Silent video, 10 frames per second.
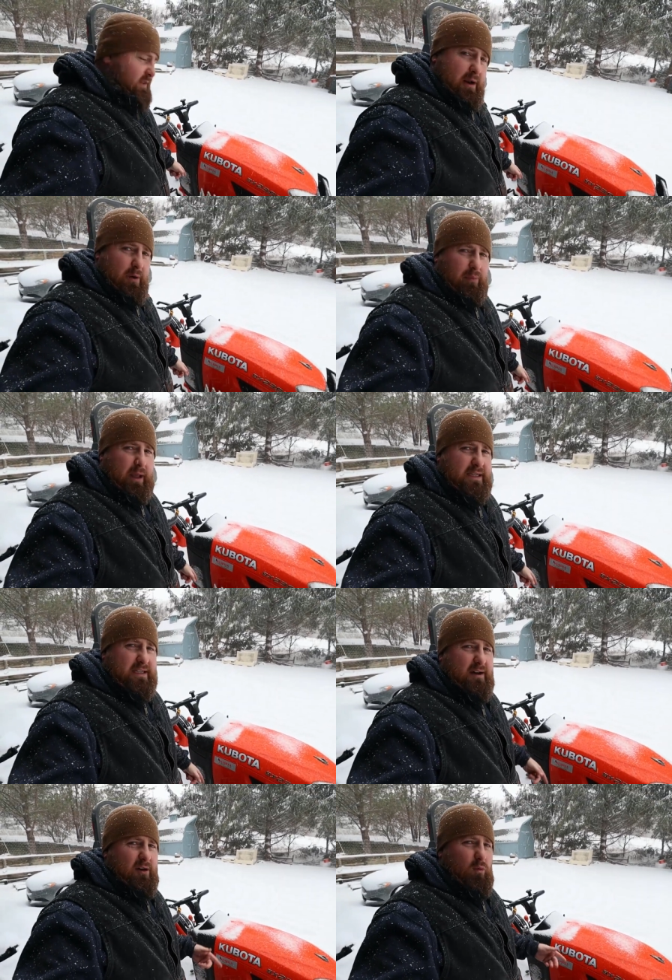they
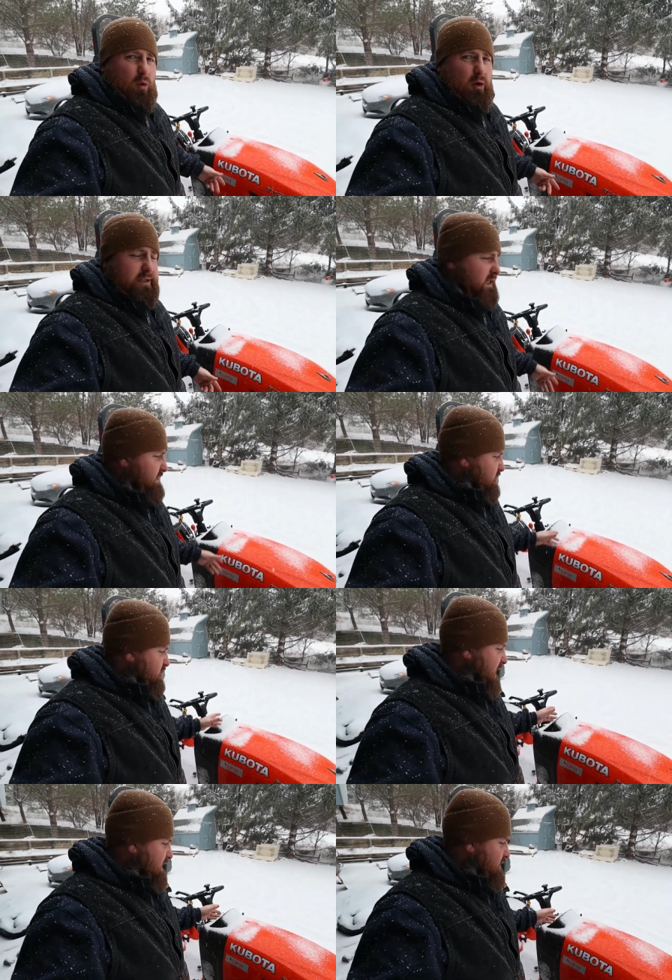replaced it under warranty. This
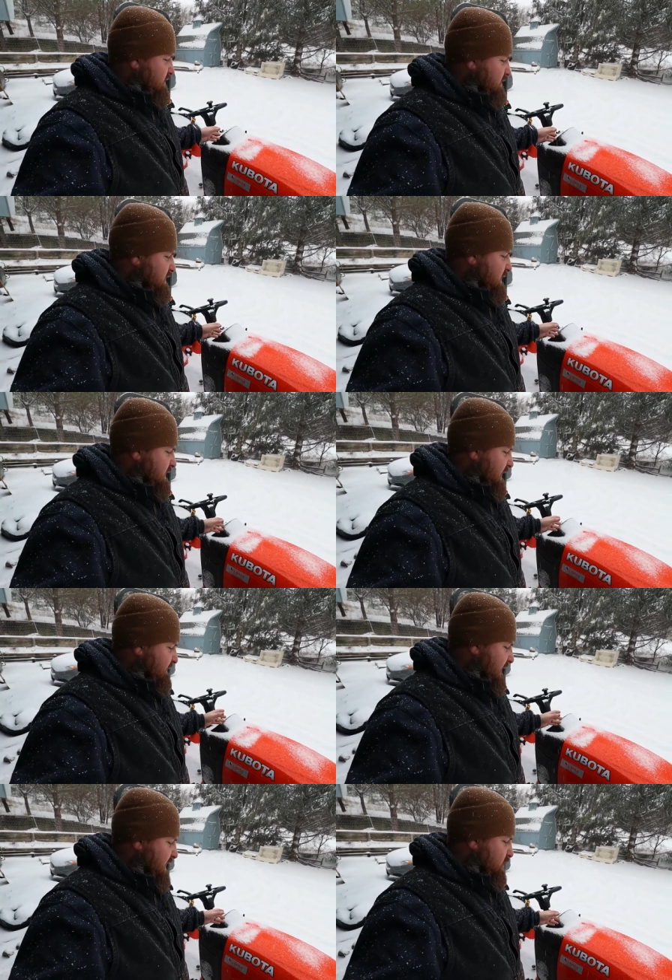tractor
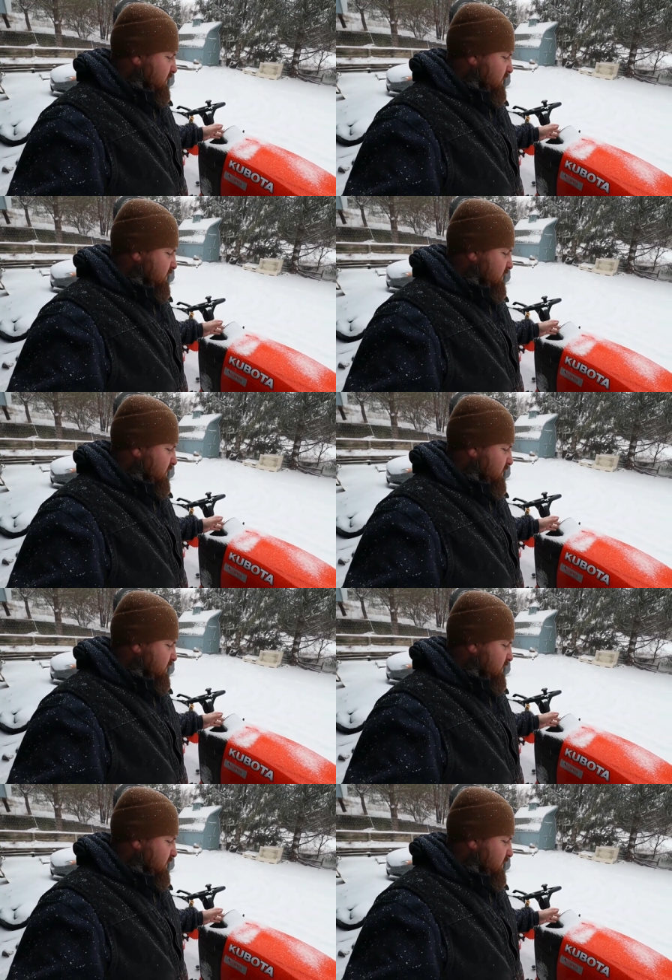I've had